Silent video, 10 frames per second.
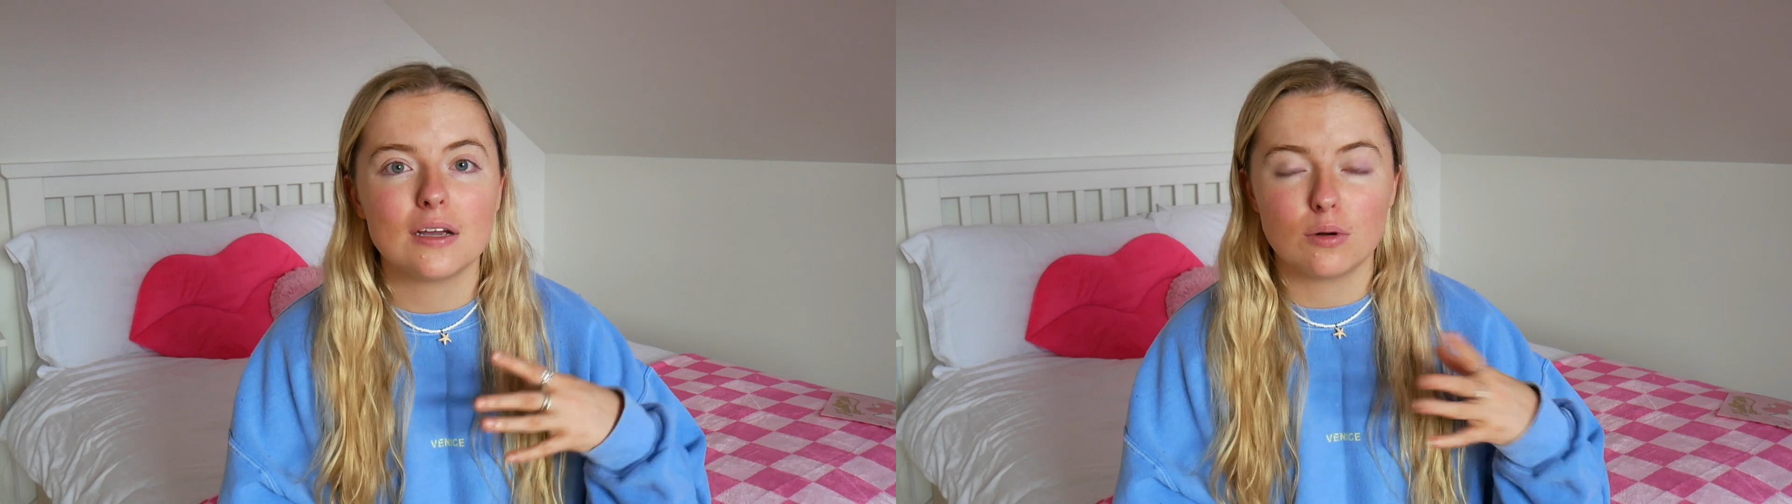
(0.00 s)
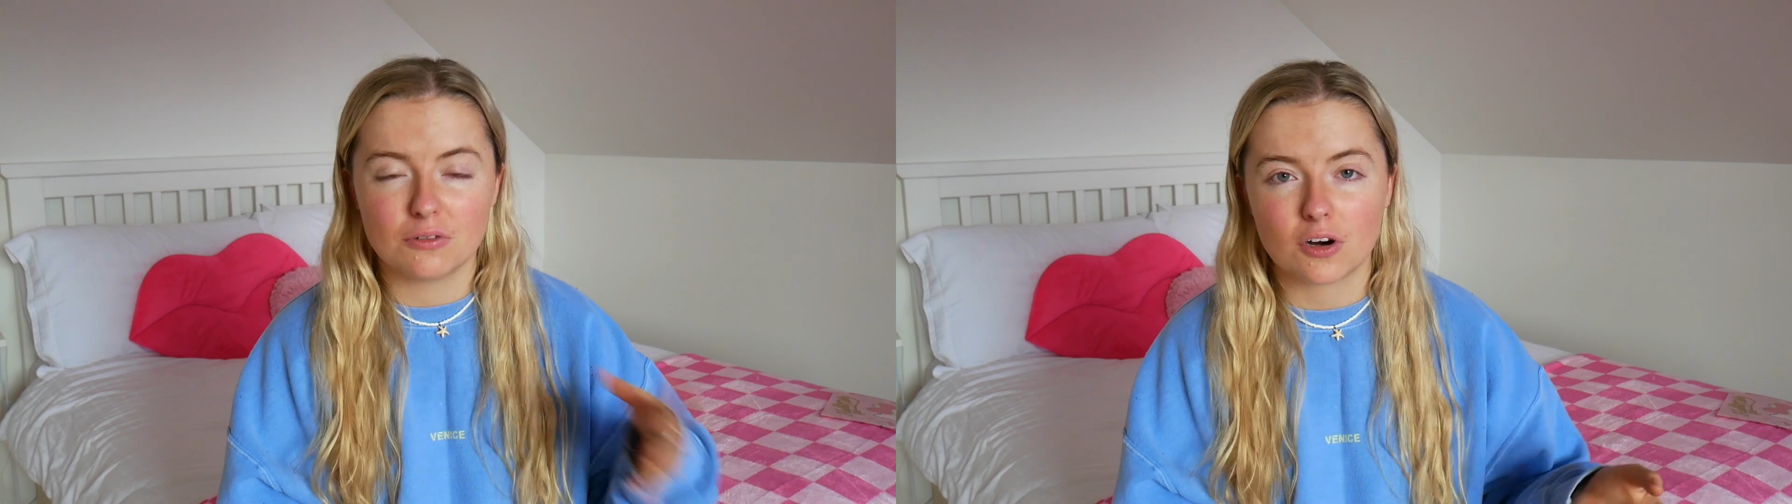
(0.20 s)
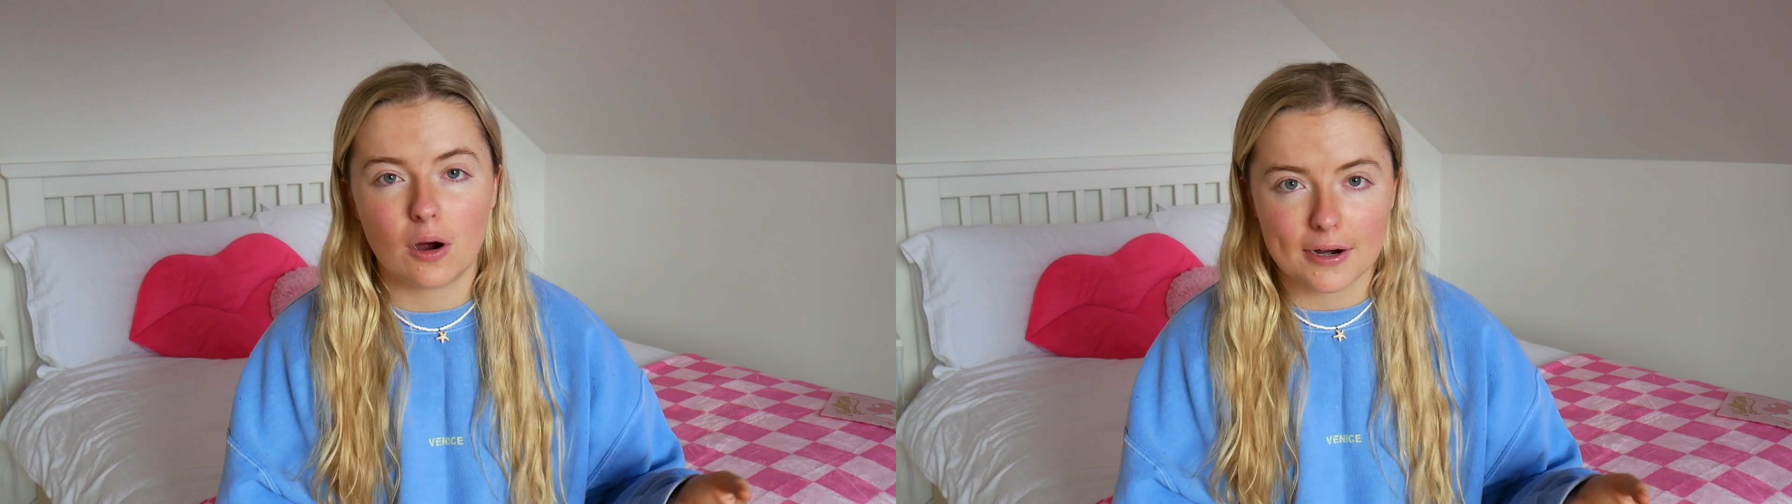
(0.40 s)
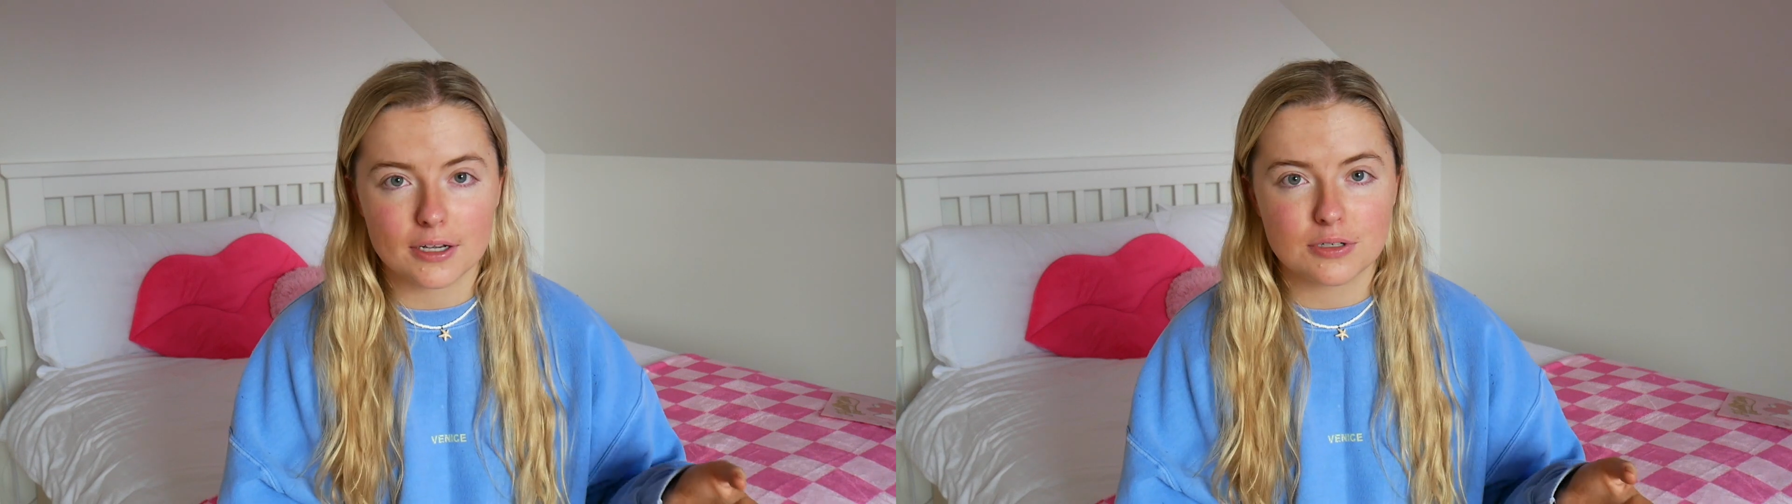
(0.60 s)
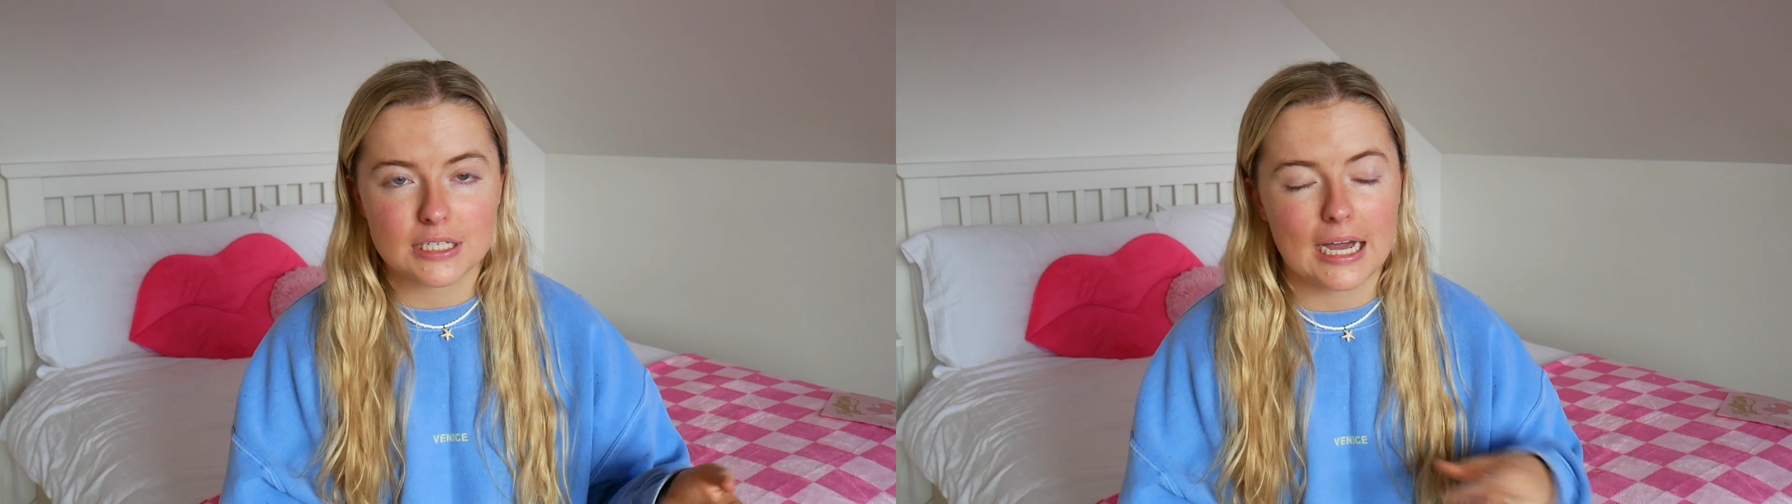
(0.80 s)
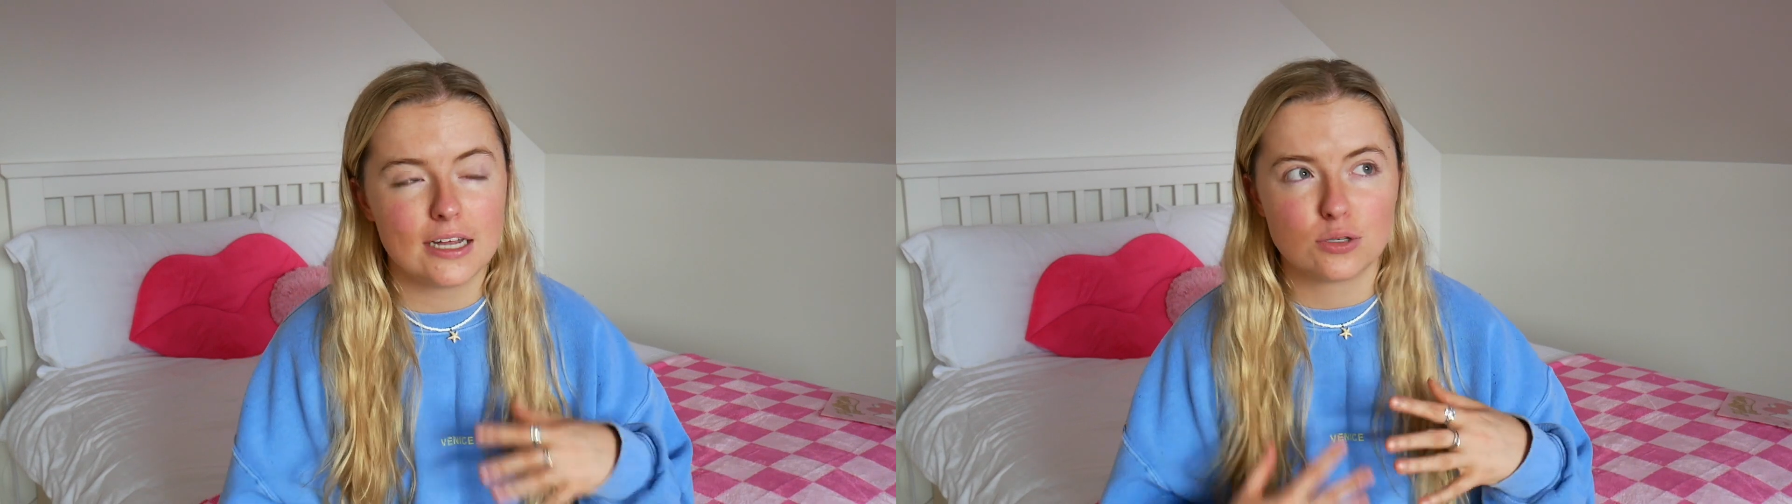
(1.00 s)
will require you to get